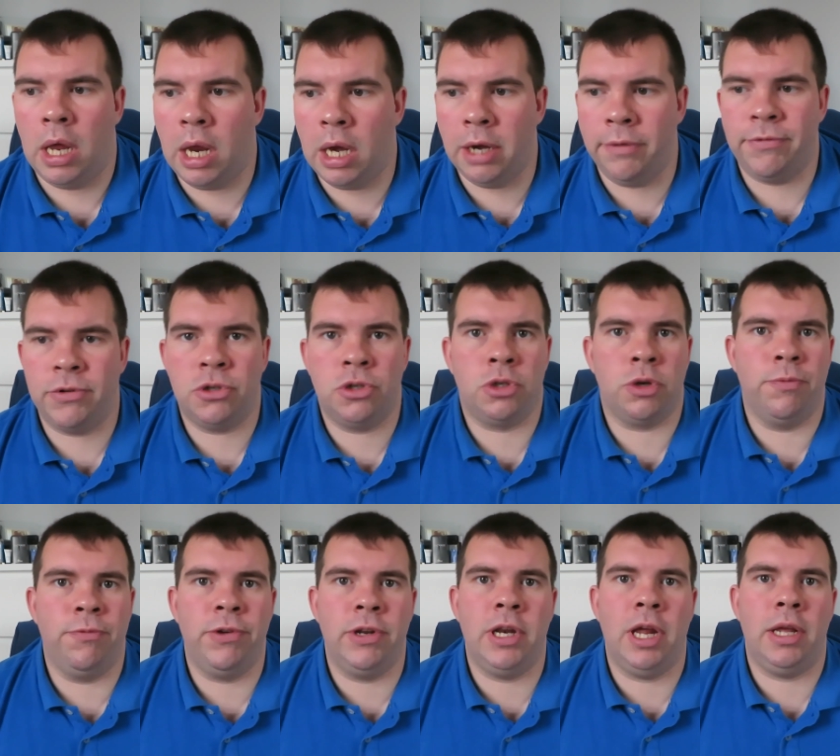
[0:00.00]
and if it's
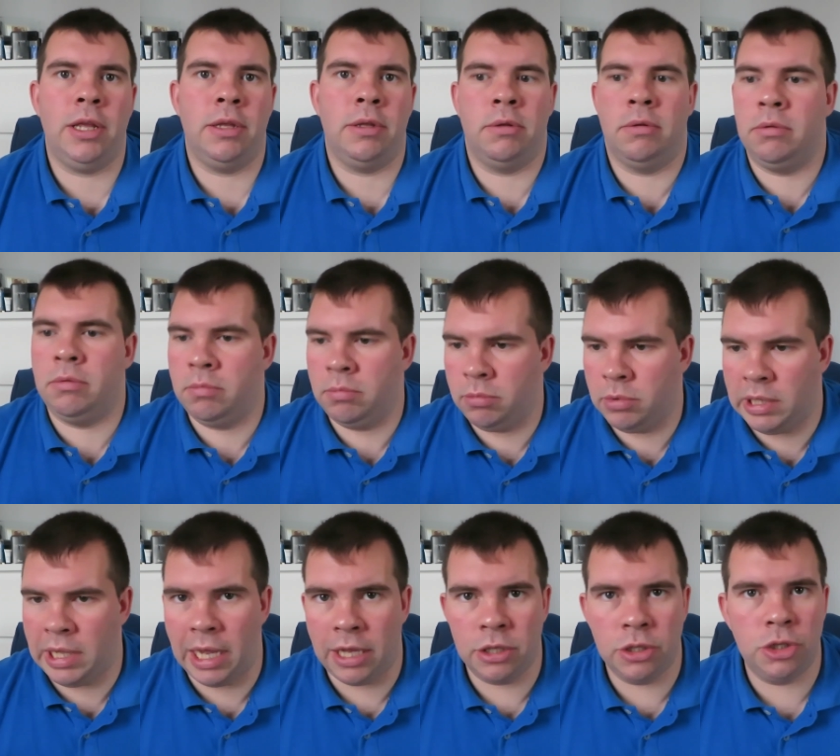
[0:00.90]
something that
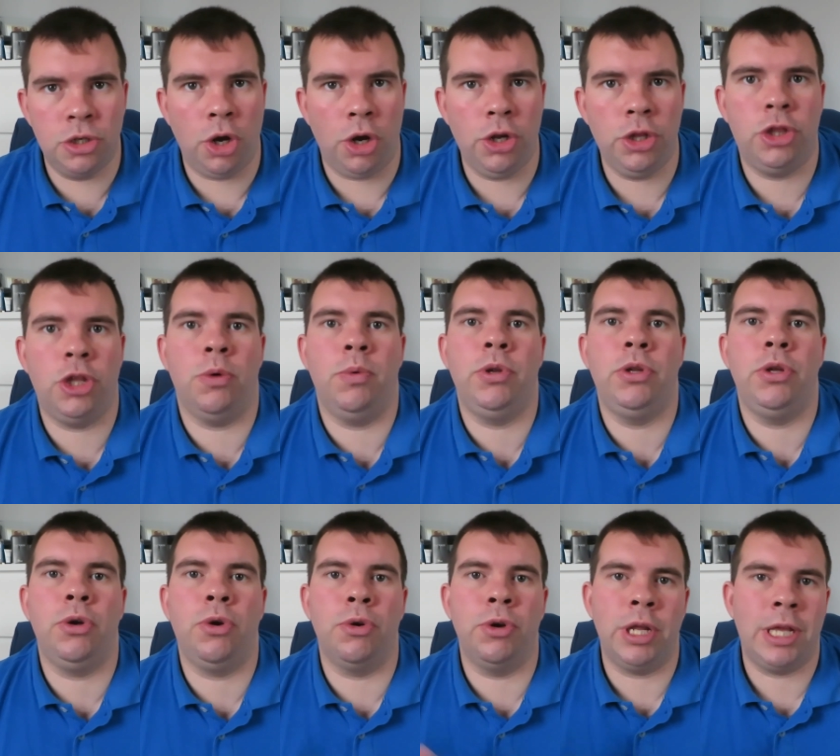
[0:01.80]
you enjoy doing,
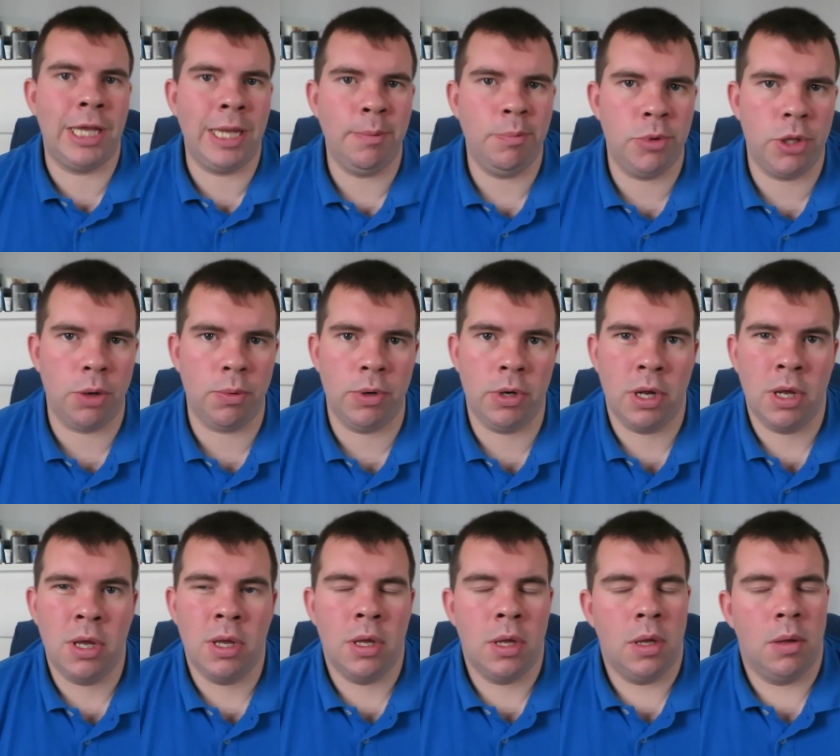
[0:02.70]
you're going to keep doing.
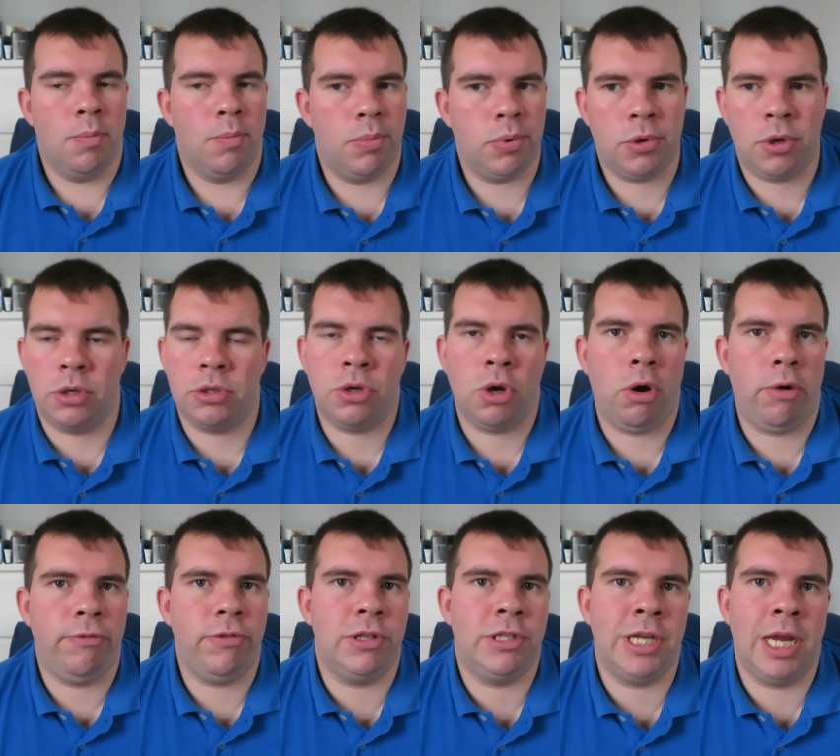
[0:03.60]
Because
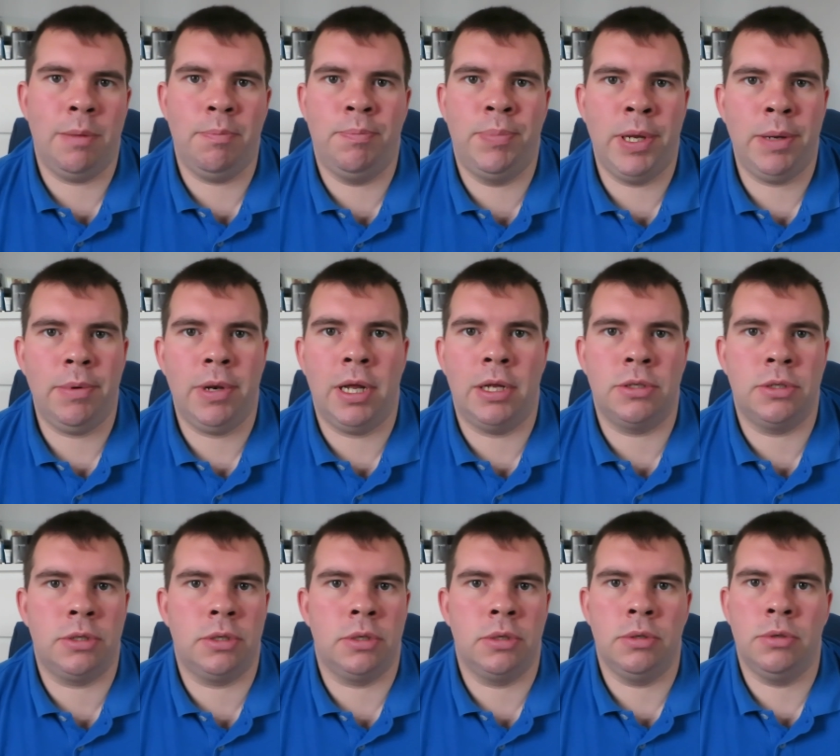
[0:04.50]
half the time people
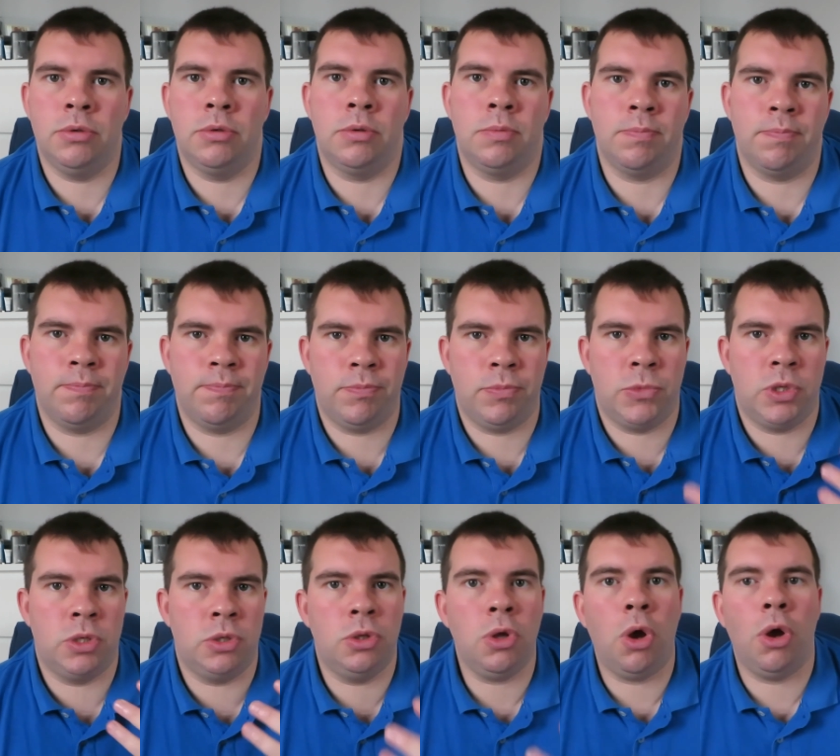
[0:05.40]
that's
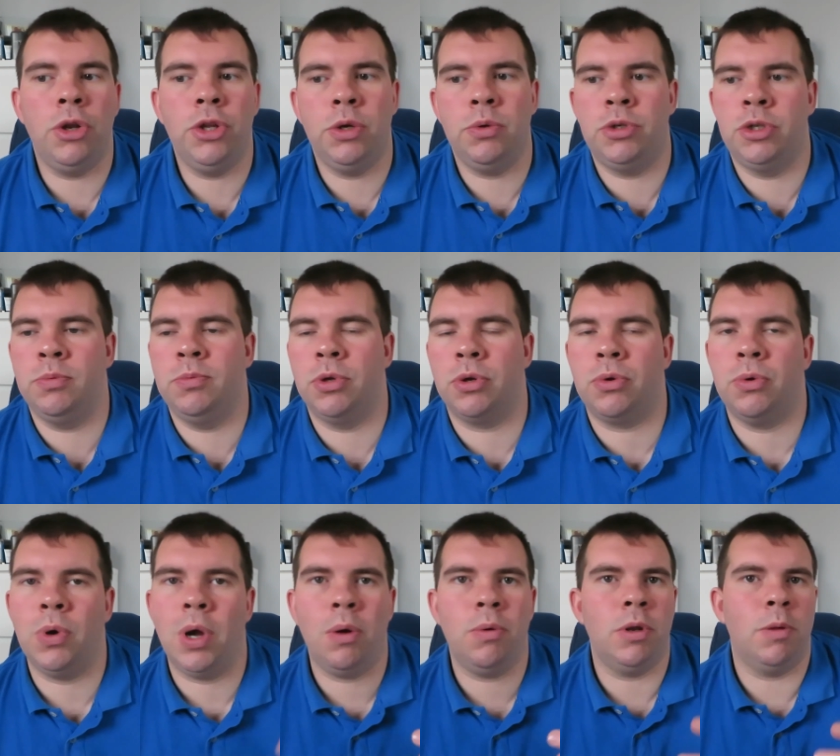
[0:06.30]
starting YouTube, they
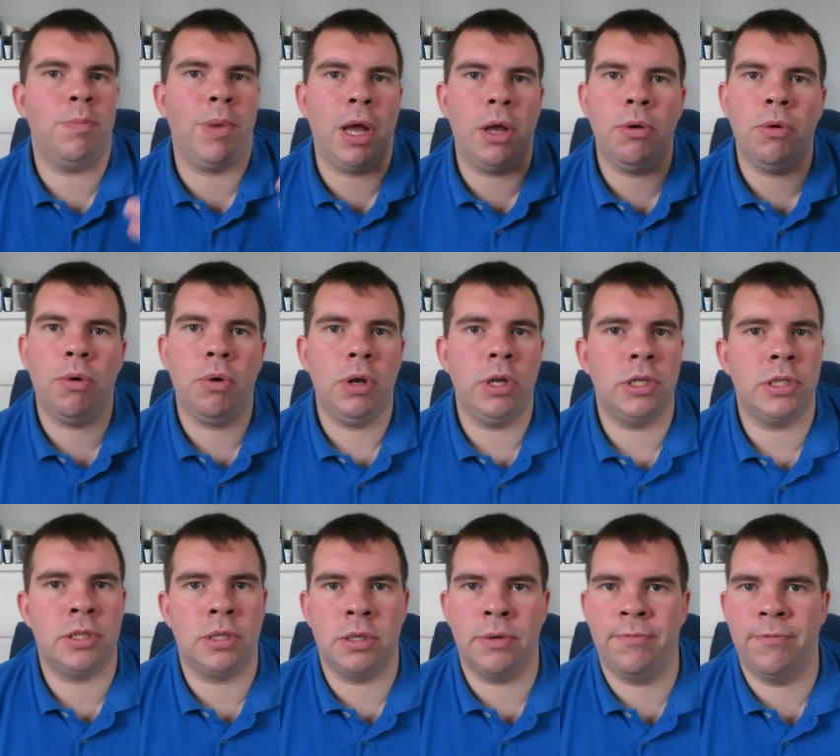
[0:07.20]
go out to buy all
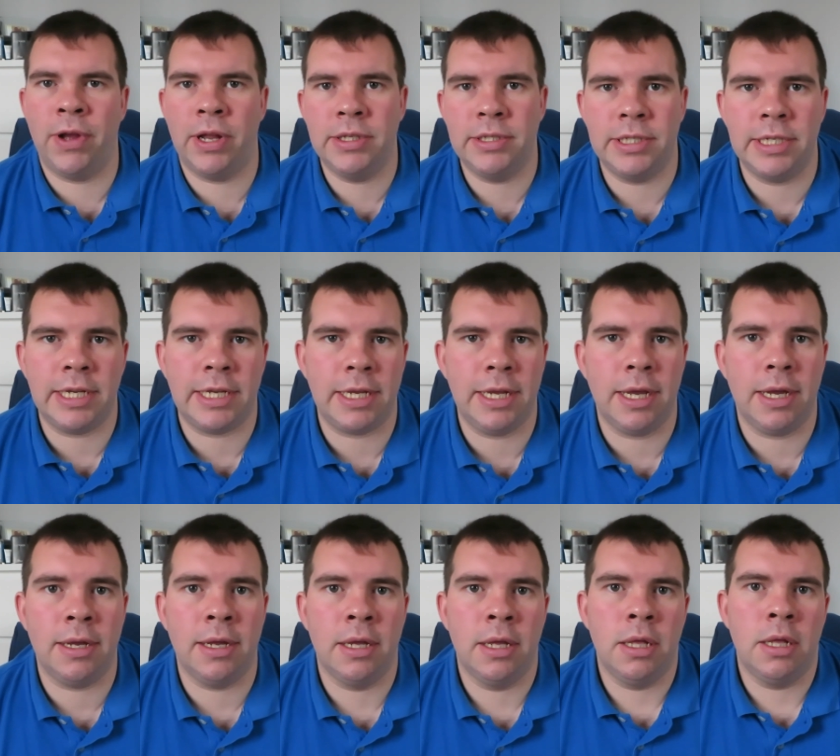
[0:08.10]
this fancy
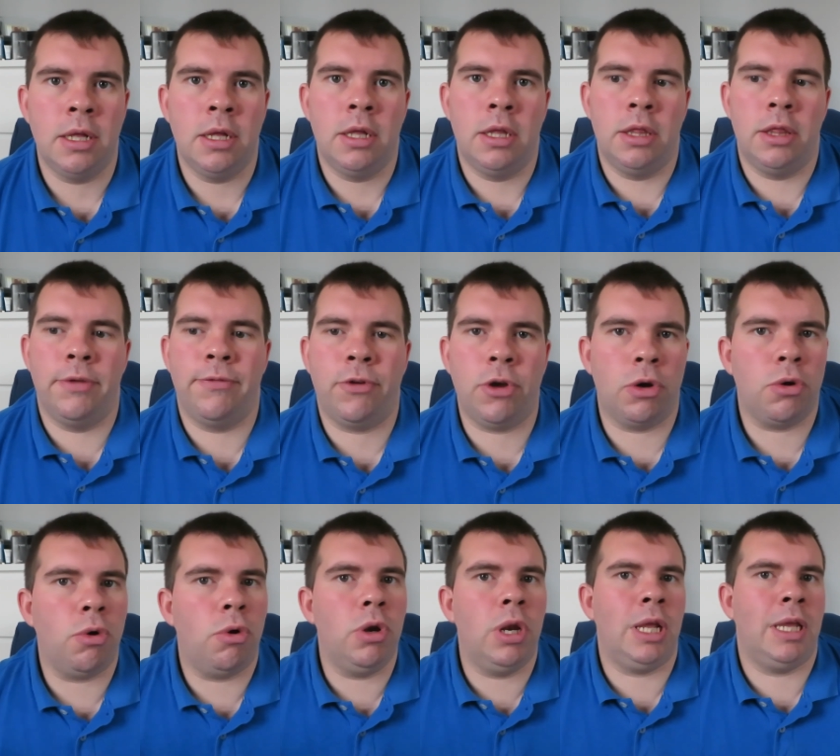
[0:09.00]
gear, they've
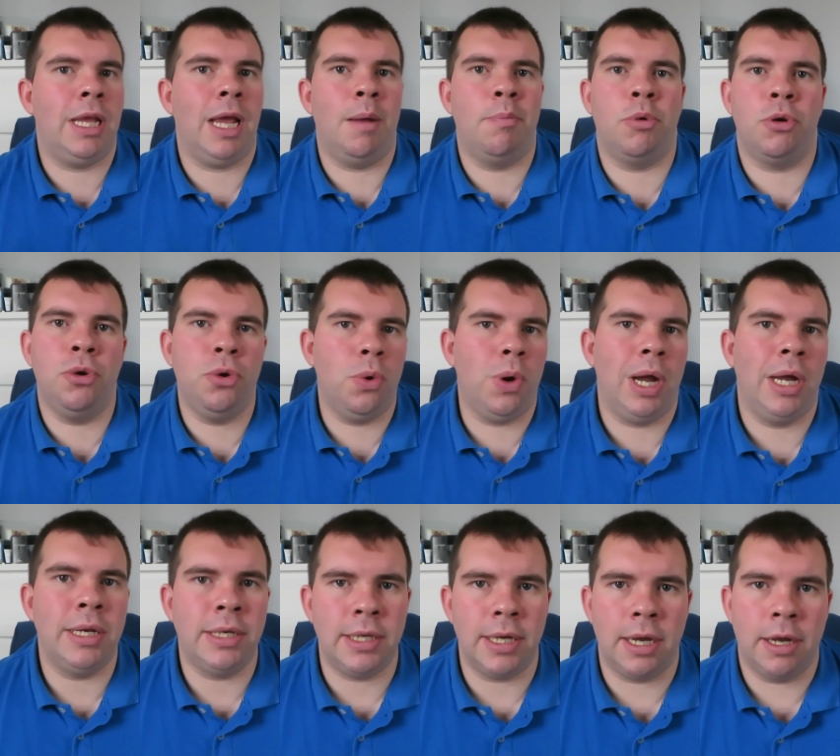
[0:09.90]
got all the gear but no
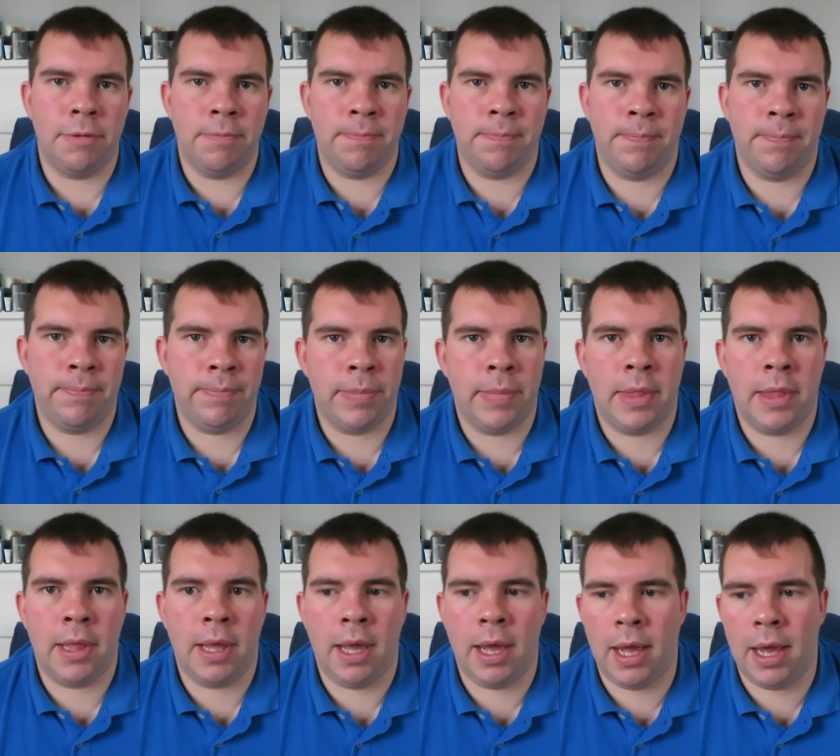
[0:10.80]
idea,
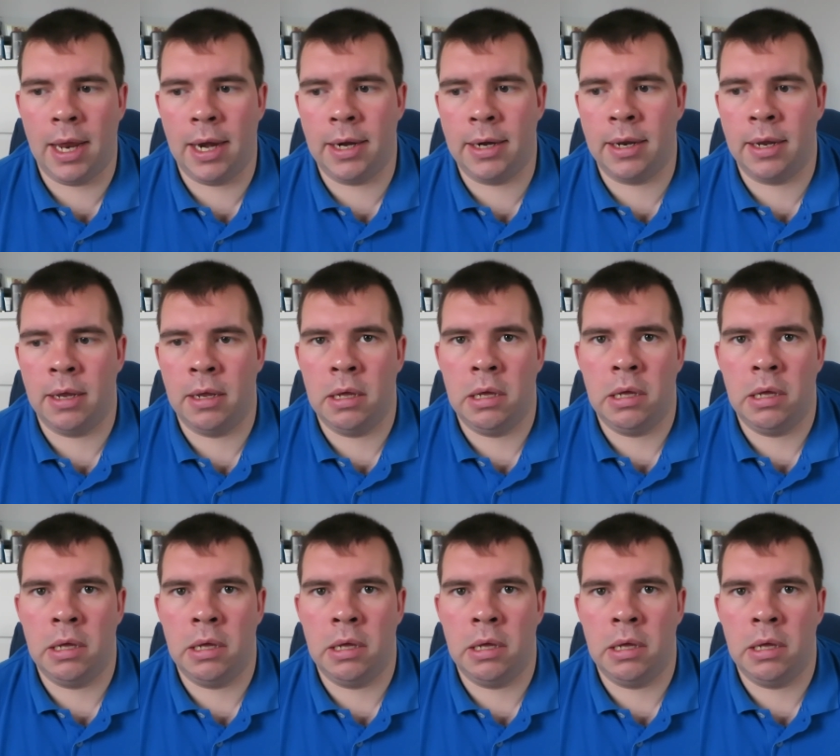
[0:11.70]
and